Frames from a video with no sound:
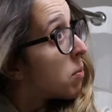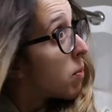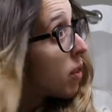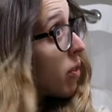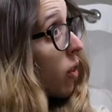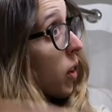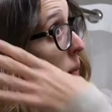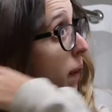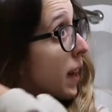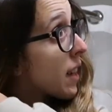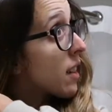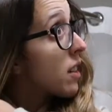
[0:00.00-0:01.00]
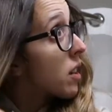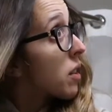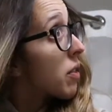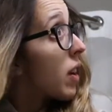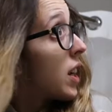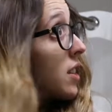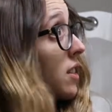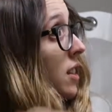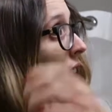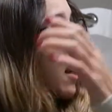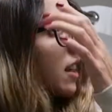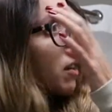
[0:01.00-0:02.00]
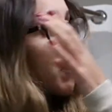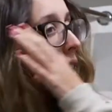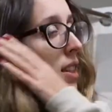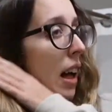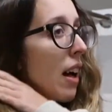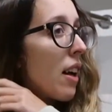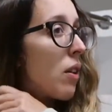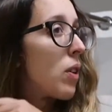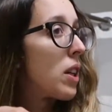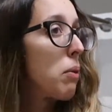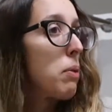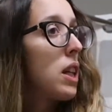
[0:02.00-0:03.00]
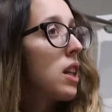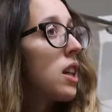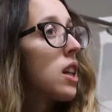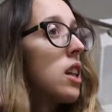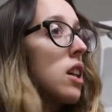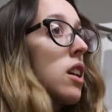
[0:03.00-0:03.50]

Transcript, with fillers: before Megan and her friends get here because I don't want to be